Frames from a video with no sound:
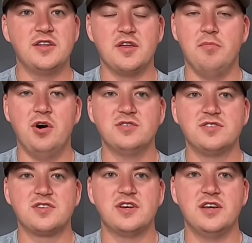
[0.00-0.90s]
the
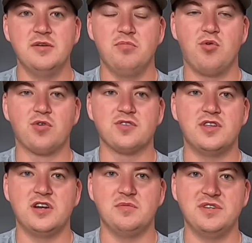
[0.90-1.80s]
most important
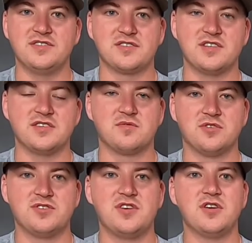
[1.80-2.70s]
thing to be successful
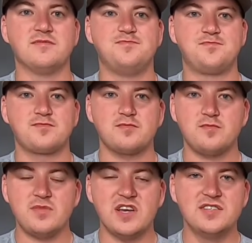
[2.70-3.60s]
this year,
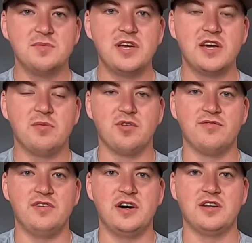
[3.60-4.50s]
is being able
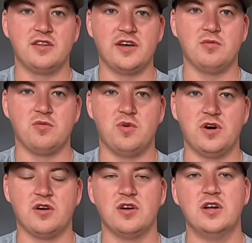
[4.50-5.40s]
to find land with
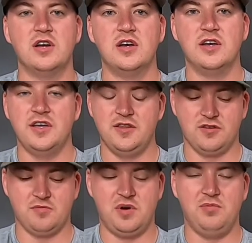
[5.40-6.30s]
water,
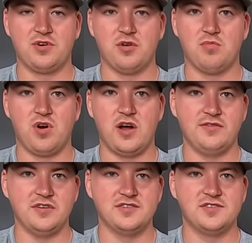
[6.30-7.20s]
either public or
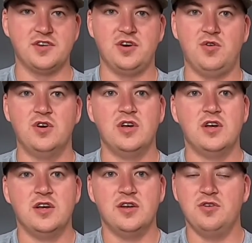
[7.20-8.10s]
private. So
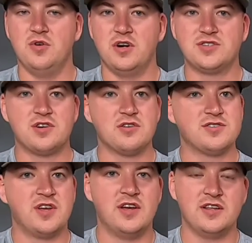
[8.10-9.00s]
new
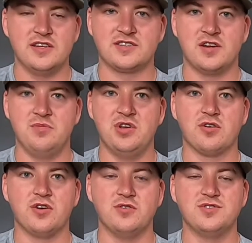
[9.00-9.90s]
hunters, that's going to be your
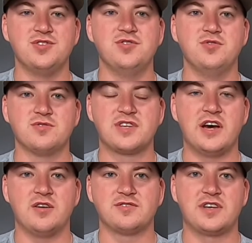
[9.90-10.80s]
go-to.
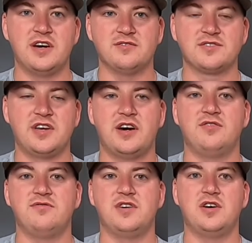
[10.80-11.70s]
Scout,
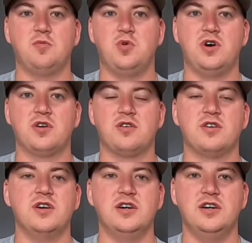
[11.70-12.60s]
and find water.
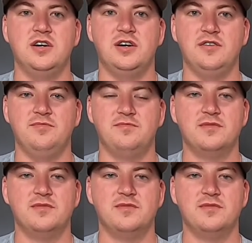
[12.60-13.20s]
All